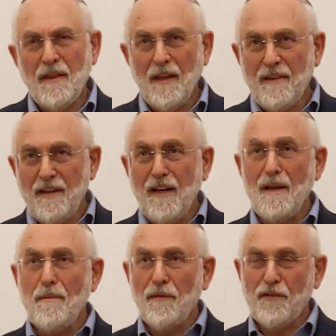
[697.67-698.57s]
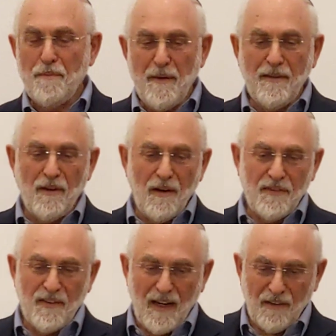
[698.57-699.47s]
the dinam of Shmita are
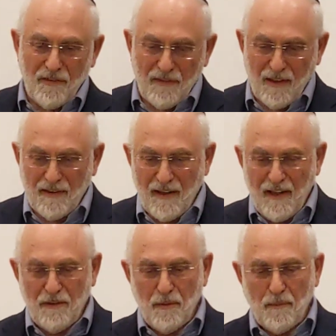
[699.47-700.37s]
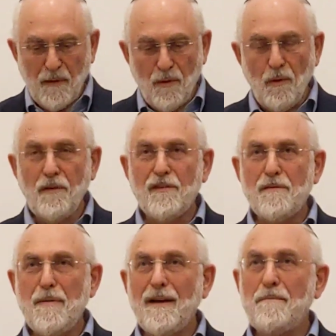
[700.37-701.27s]
such that there is what we call
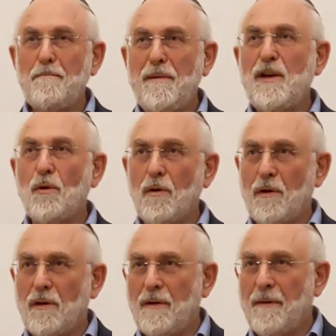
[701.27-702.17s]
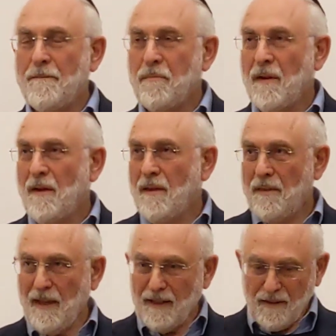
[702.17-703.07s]
Zvan Bi'o,
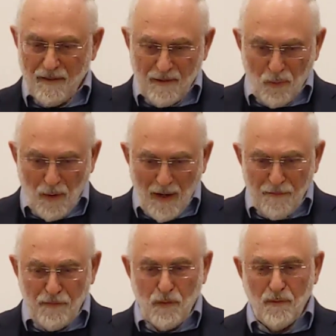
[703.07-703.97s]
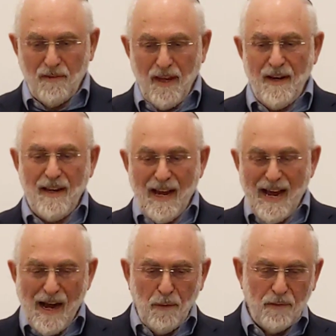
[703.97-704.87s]
that you have to take
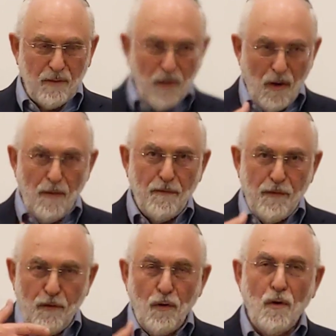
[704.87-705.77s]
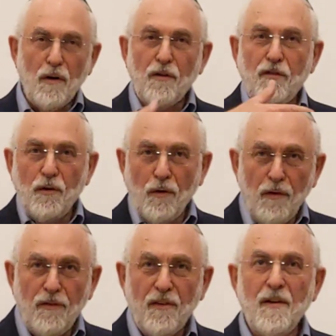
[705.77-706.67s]
out of your
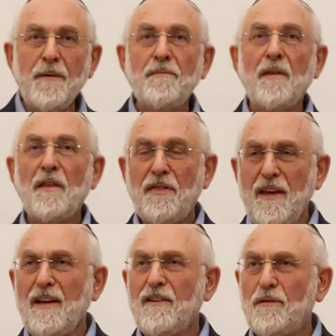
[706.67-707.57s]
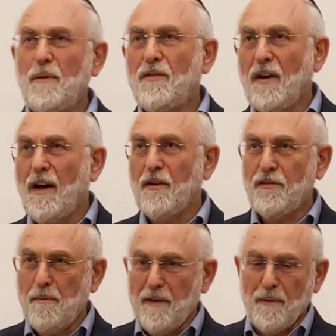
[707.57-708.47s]
shores things which are
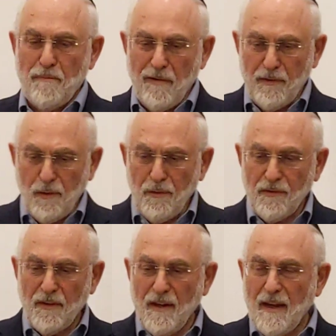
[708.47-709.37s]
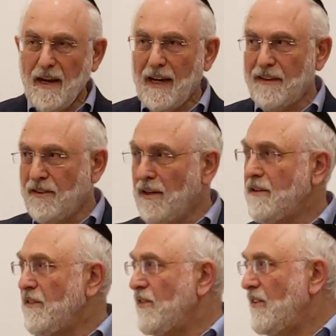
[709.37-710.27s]
Shmita produce at
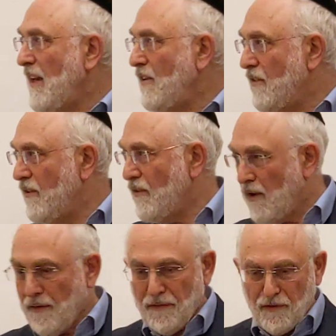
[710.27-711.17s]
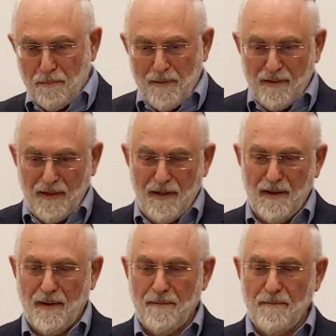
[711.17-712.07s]
certain stages of the Shmita year.